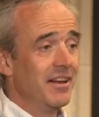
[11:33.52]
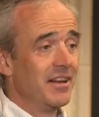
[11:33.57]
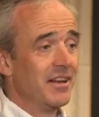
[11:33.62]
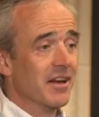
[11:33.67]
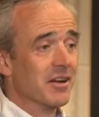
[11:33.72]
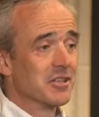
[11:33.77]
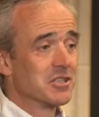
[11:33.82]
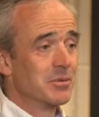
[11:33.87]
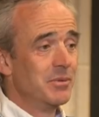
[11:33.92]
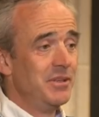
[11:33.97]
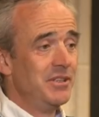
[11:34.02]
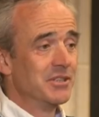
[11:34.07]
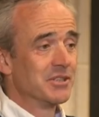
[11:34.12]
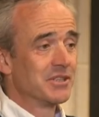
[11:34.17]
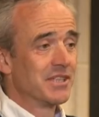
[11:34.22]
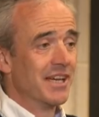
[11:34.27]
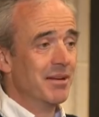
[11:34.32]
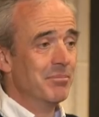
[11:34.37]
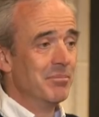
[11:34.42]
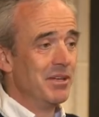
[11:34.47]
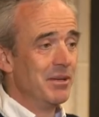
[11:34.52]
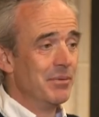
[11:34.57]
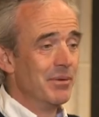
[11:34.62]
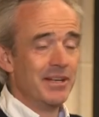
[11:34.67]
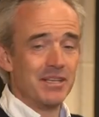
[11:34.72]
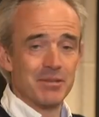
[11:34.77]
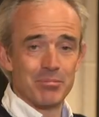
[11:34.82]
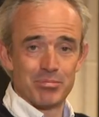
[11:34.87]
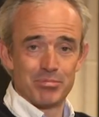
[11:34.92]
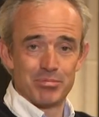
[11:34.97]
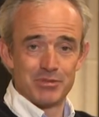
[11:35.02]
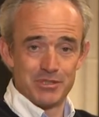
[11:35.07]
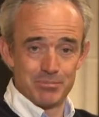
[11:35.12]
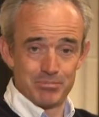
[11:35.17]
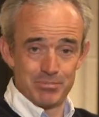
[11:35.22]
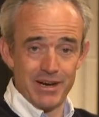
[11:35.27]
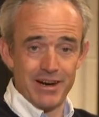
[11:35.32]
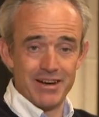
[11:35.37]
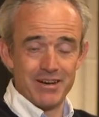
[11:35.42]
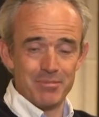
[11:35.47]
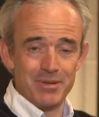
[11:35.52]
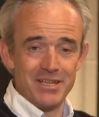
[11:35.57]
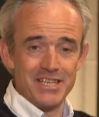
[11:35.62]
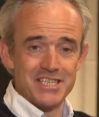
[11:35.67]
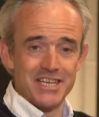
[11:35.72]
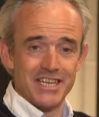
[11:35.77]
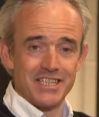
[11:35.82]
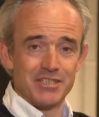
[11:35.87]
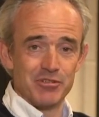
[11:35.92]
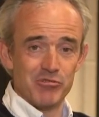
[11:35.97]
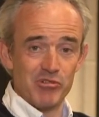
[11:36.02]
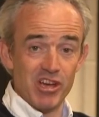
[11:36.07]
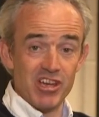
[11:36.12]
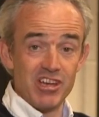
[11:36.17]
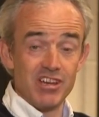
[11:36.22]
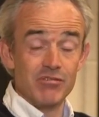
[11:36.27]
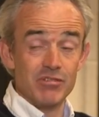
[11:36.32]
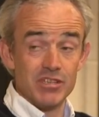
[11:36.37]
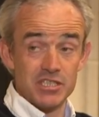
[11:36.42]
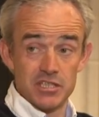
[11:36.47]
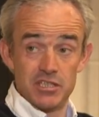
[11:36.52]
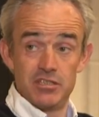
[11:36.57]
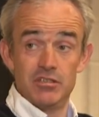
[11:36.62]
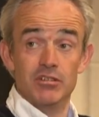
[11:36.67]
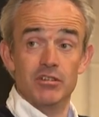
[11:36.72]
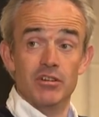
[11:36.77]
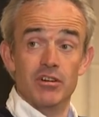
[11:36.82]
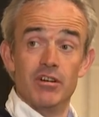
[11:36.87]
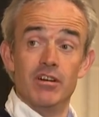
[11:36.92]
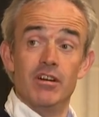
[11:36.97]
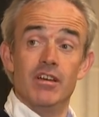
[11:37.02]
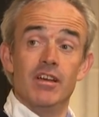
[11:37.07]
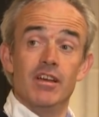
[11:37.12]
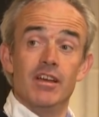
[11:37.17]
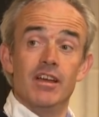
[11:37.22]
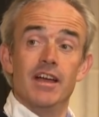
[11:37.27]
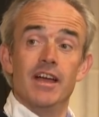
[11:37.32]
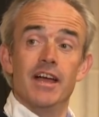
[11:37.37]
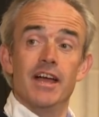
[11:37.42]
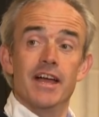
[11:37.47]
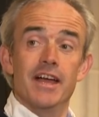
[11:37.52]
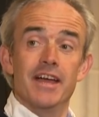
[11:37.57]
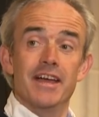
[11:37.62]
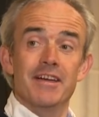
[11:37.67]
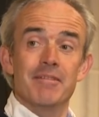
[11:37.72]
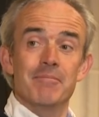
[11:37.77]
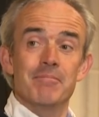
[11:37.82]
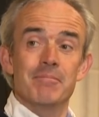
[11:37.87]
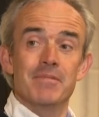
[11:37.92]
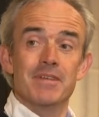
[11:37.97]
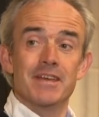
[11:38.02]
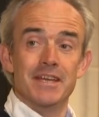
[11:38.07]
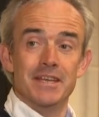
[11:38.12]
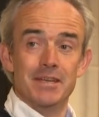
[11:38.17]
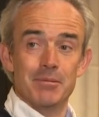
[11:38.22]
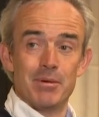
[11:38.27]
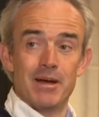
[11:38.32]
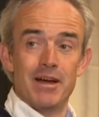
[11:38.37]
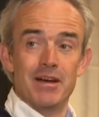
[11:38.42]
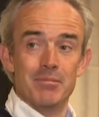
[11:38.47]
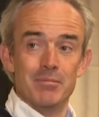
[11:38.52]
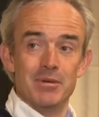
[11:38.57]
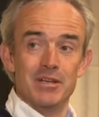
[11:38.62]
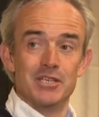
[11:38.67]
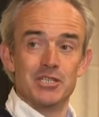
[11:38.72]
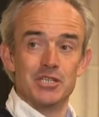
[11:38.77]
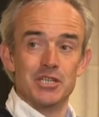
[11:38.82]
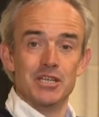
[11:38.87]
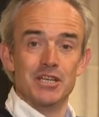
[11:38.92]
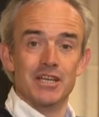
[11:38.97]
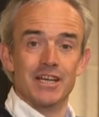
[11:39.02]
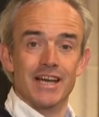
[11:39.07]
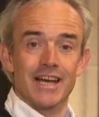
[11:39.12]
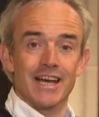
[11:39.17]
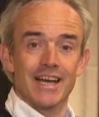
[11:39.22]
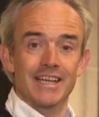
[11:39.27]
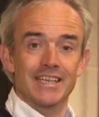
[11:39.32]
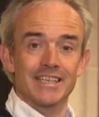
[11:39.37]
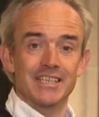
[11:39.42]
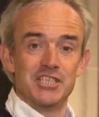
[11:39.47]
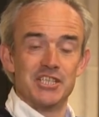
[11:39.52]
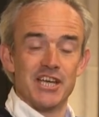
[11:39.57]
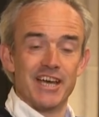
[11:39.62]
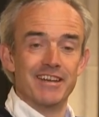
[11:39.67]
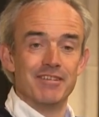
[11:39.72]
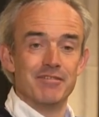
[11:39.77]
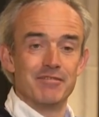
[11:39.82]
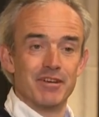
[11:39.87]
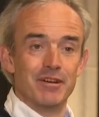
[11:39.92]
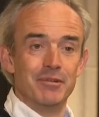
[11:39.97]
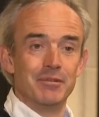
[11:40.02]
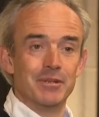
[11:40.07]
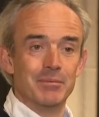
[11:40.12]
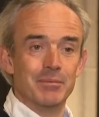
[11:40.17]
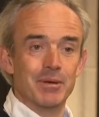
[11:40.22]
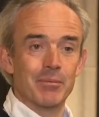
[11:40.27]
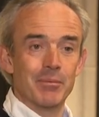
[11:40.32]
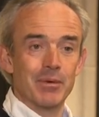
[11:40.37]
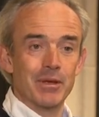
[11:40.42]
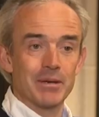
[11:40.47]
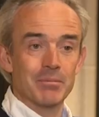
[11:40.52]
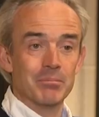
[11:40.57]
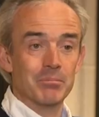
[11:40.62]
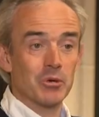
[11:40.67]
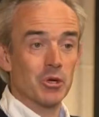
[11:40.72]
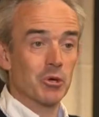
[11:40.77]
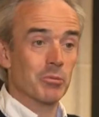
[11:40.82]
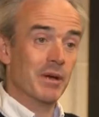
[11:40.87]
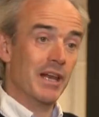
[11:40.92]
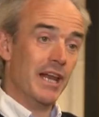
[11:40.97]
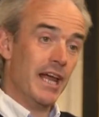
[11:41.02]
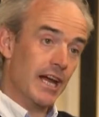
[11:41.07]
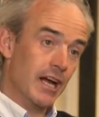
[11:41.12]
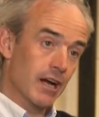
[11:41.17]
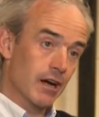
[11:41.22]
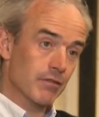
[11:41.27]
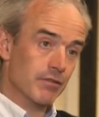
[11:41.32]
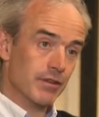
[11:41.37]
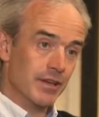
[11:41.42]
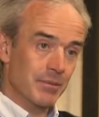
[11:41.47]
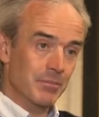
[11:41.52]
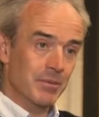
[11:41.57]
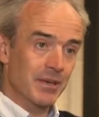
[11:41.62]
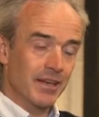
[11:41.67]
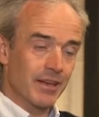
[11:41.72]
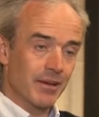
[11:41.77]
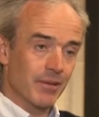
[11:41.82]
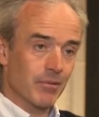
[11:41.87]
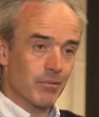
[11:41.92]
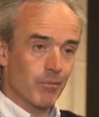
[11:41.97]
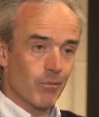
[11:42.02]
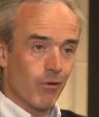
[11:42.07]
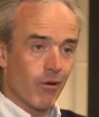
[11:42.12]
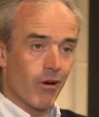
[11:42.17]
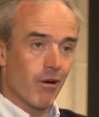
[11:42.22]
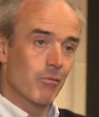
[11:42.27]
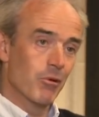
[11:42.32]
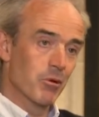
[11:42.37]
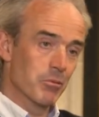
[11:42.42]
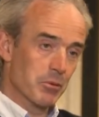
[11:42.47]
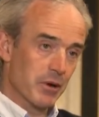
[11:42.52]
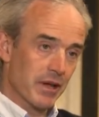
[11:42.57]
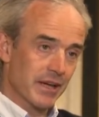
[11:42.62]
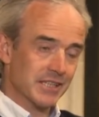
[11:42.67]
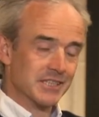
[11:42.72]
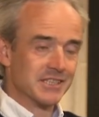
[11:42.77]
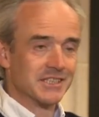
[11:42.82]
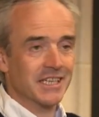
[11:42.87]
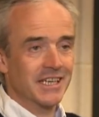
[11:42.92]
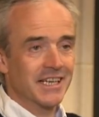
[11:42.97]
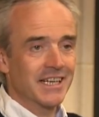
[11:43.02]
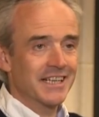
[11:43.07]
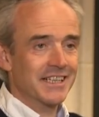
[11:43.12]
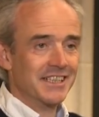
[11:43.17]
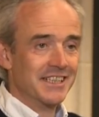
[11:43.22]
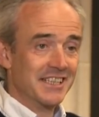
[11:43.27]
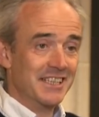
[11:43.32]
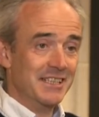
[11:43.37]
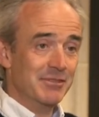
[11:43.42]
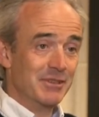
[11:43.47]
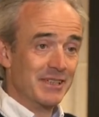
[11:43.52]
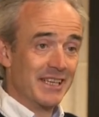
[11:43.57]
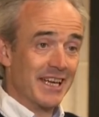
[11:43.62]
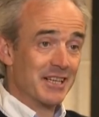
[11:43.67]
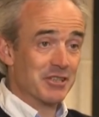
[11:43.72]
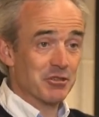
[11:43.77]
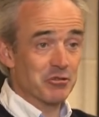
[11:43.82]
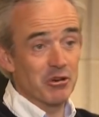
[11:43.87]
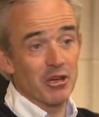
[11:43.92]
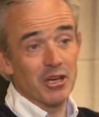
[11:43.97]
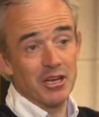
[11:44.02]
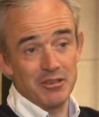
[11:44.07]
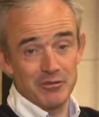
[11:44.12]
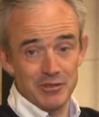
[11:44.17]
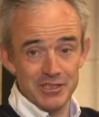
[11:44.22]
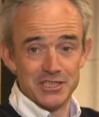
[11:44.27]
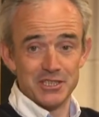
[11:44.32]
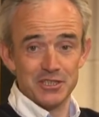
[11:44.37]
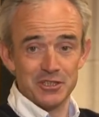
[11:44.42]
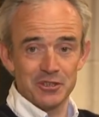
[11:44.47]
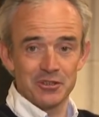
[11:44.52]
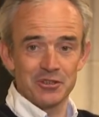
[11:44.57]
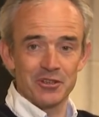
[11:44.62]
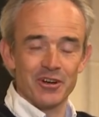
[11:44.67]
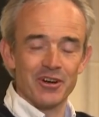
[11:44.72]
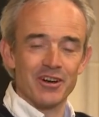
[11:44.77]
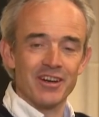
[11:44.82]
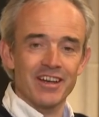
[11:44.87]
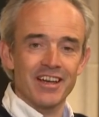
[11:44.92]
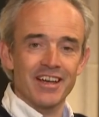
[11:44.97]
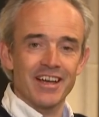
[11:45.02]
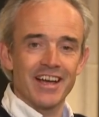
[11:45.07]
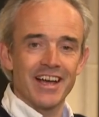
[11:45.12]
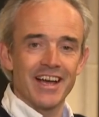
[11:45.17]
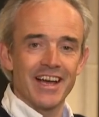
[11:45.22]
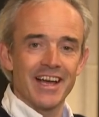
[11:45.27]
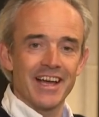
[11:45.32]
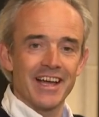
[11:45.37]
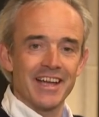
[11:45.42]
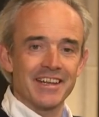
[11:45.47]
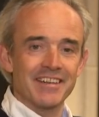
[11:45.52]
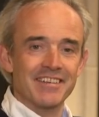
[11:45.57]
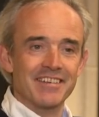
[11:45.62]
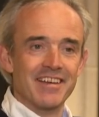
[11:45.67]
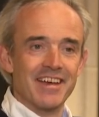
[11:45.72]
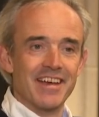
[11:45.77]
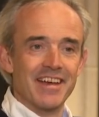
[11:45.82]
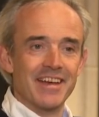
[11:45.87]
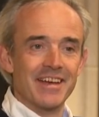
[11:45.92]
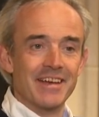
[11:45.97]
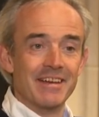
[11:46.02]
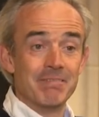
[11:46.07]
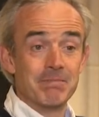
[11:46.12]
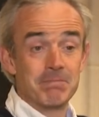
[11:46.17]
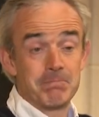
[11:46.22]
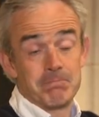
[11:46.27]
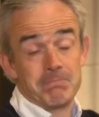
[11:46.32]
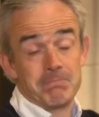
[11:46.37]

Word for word: like lots of winters can be. Went to Par de Beach to ride Risk of Thunder um, in the Par de Beachy, and Shannon Fountain went with him, broke my leg off him in the warm-up race, didn't even get to ride Risk of Thunder, and uh,